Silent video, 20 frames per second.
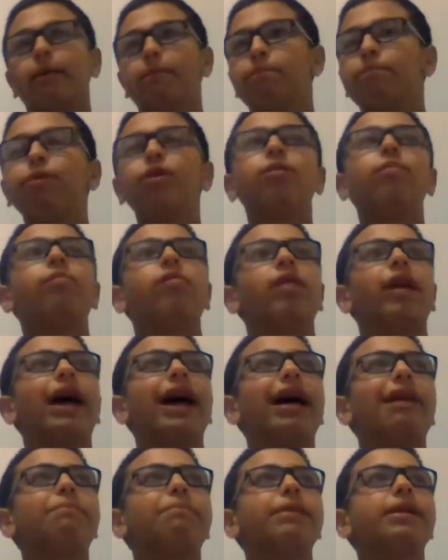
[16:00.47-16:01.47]
Boom, what
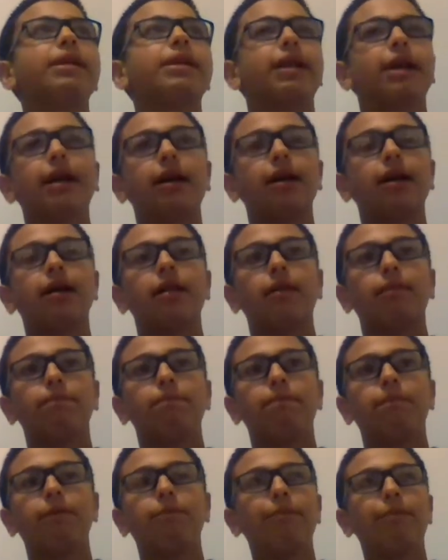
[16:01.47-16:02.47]
happens?
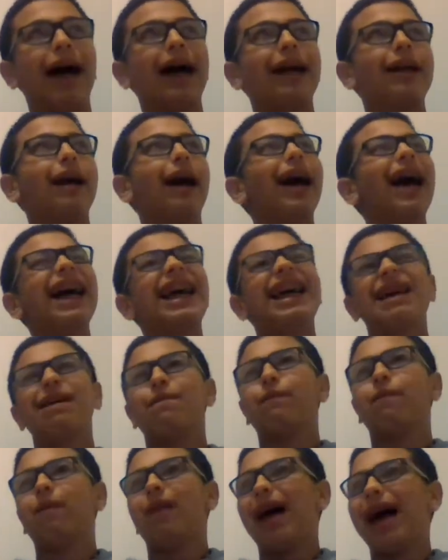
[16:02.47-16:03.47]
The bad guy
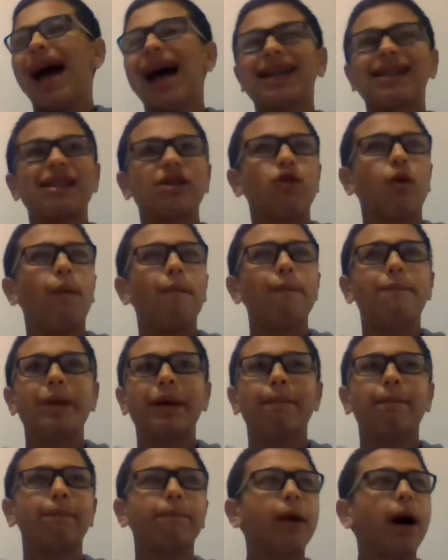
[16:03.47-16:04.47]
has this whole
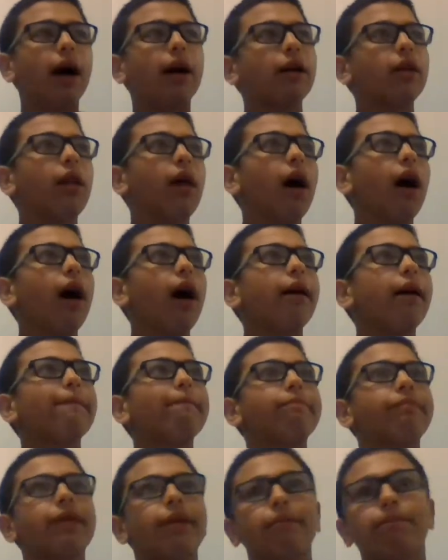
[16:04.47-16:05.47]
big monologue.
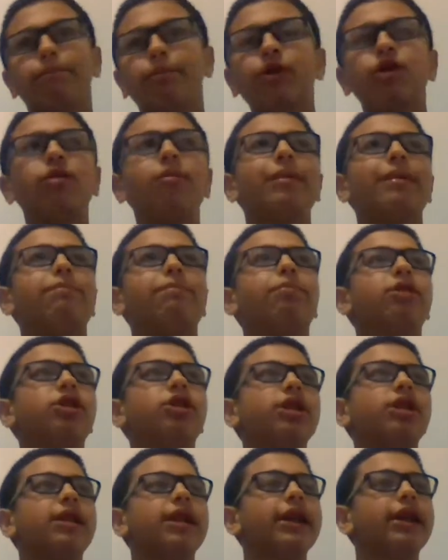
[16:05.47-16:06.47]
Boom, it
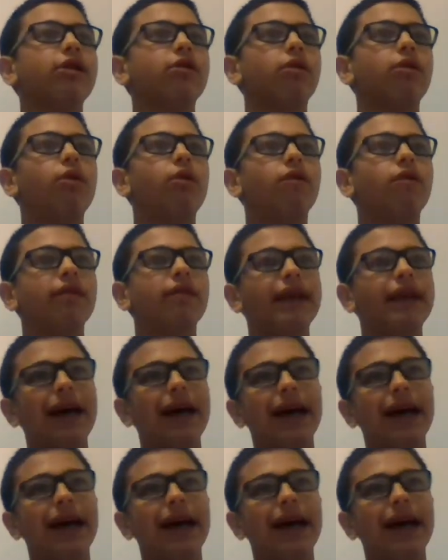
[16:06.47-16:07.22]
pushes the hero over the